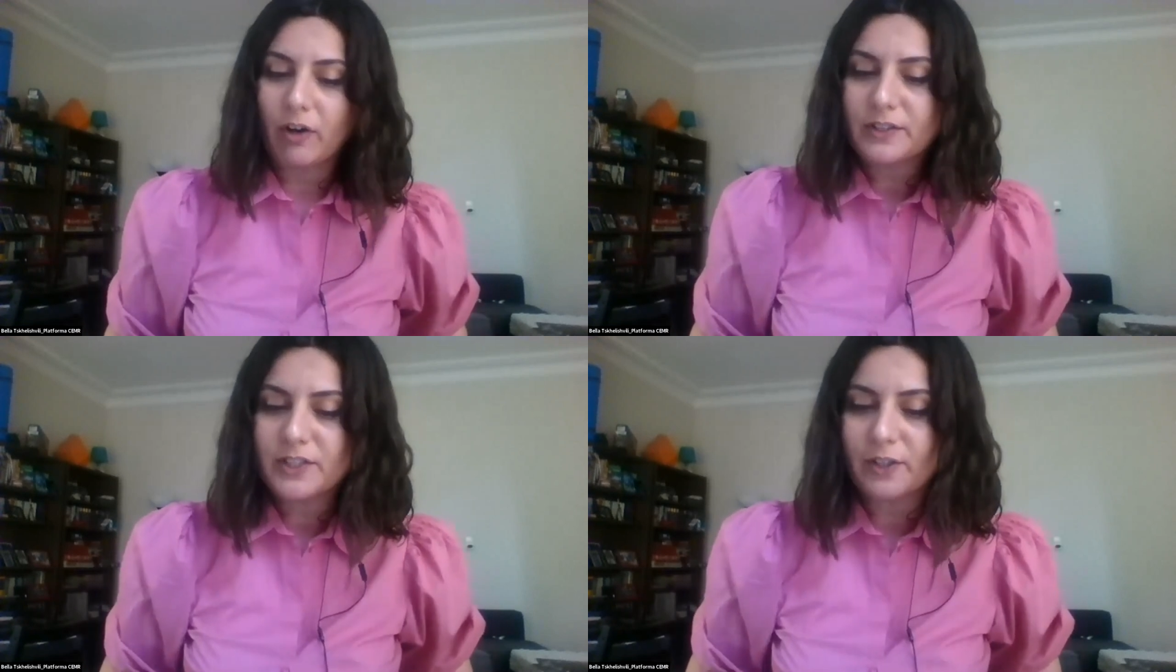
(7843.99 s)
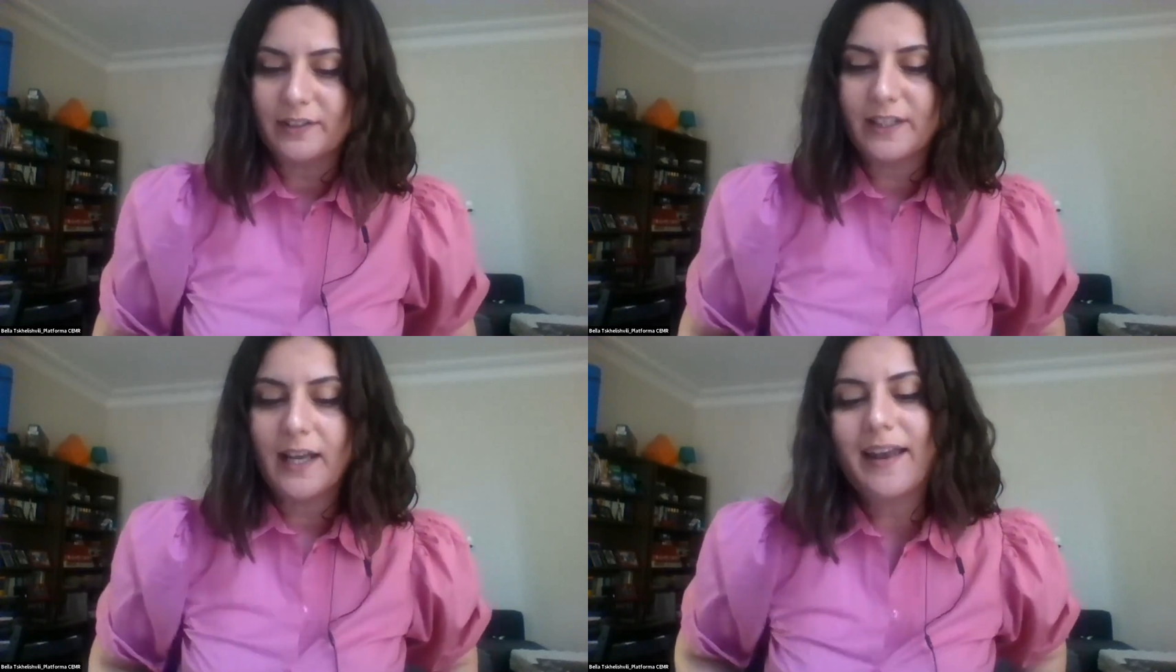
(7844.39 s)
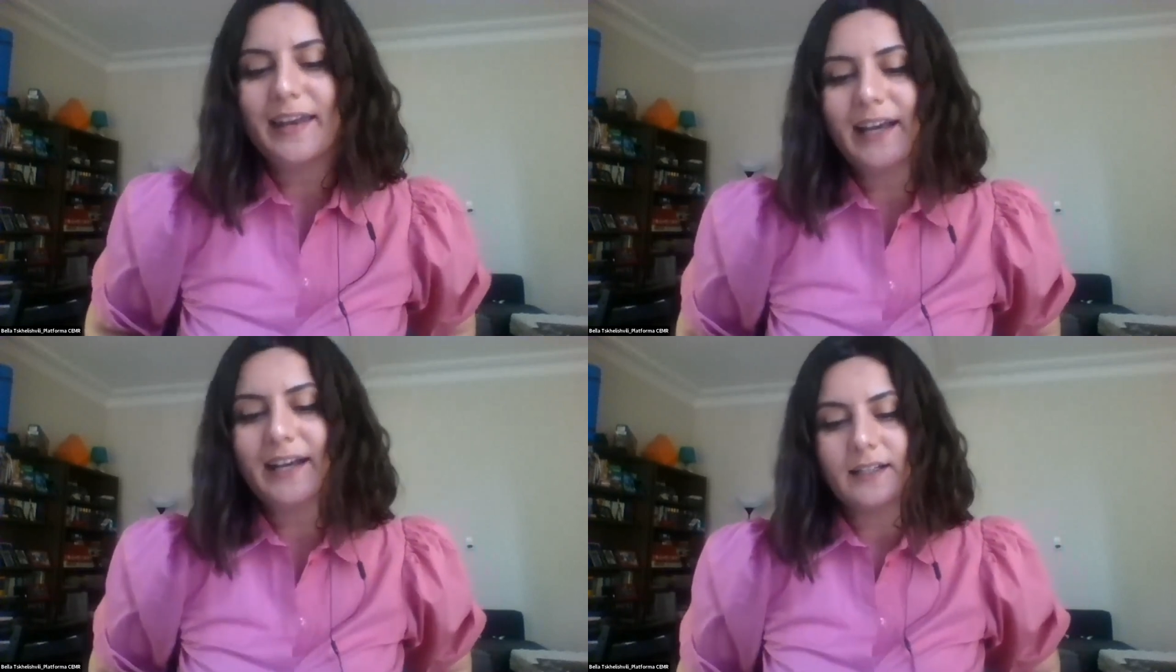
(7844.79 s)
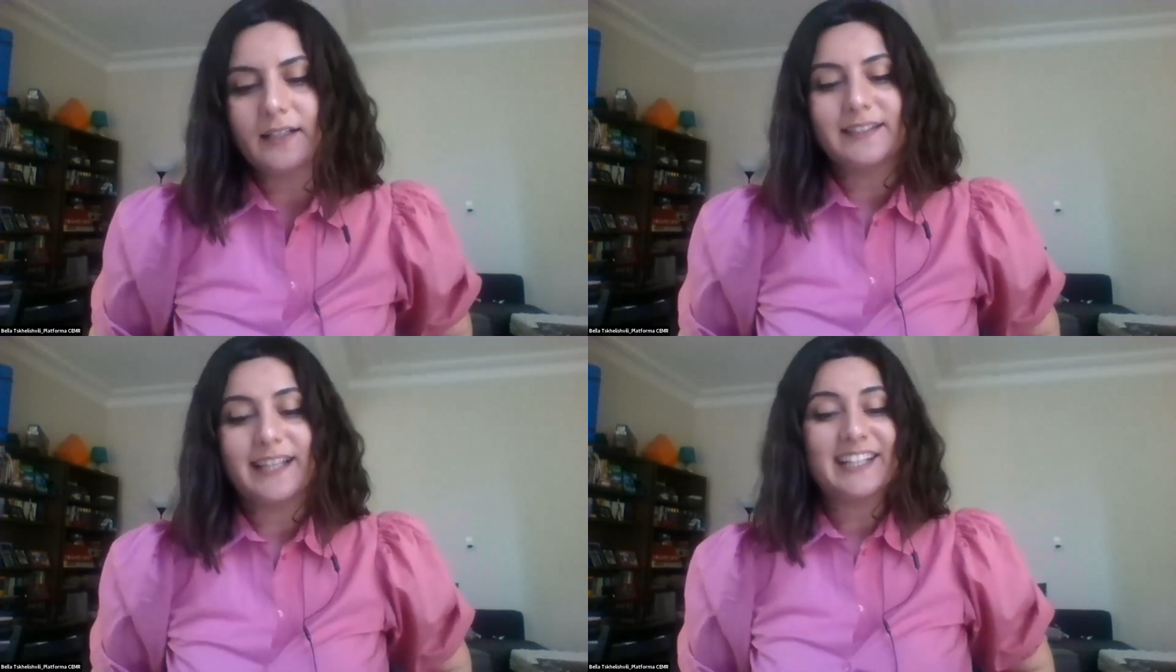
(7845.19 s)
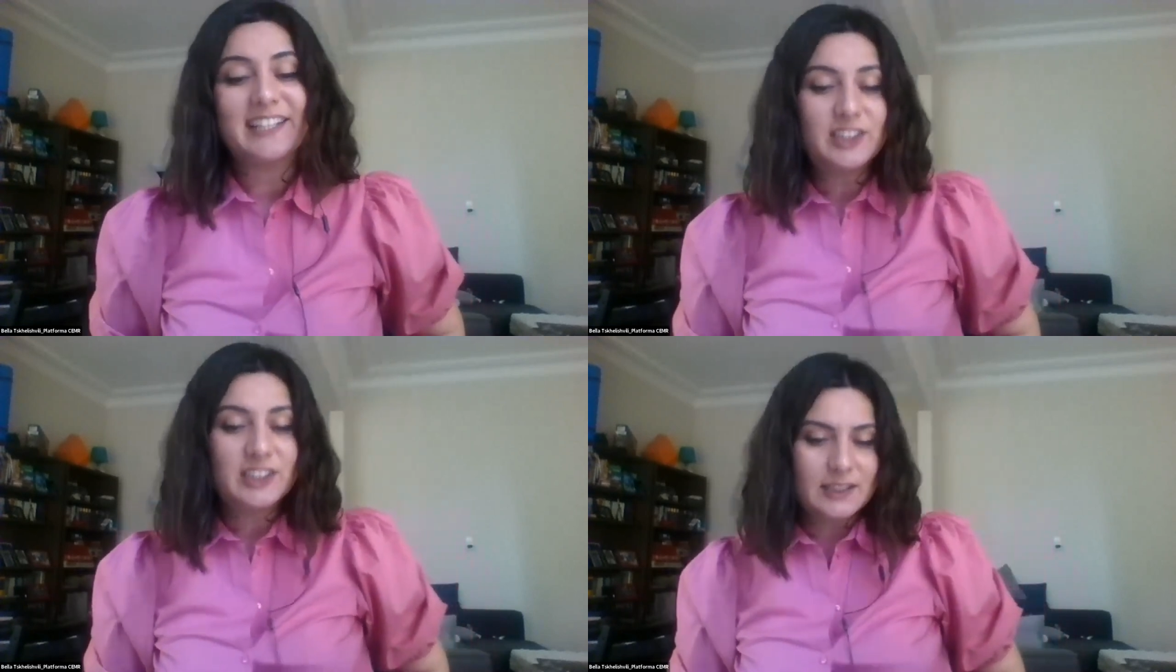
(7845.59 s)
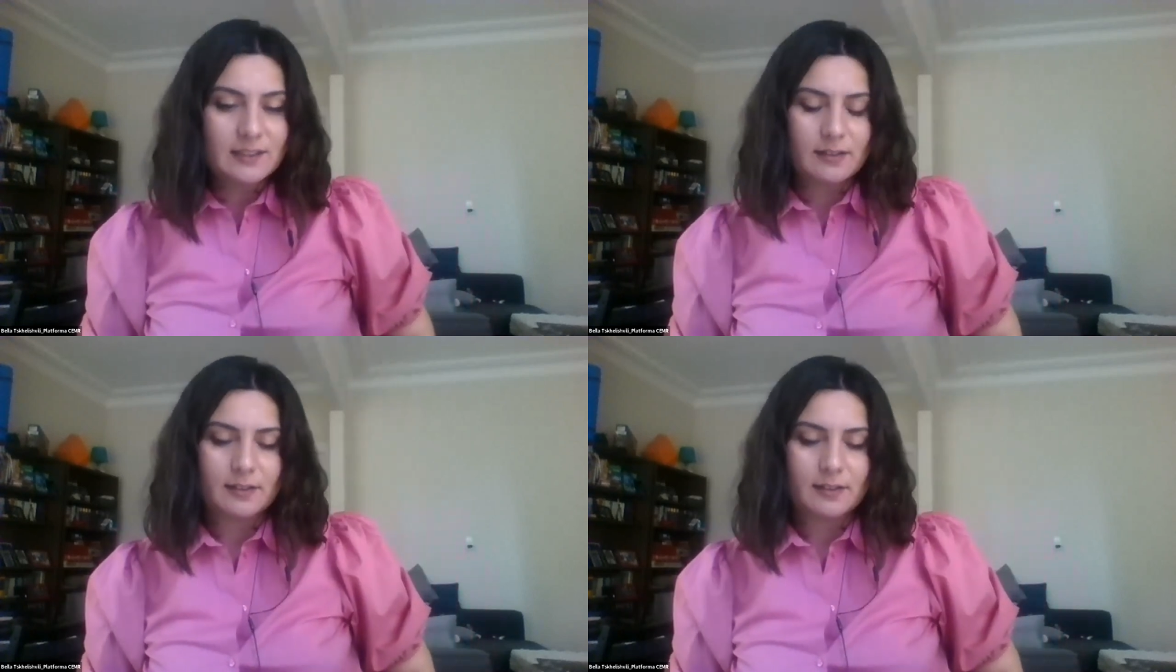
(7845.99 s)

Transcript: goals on 15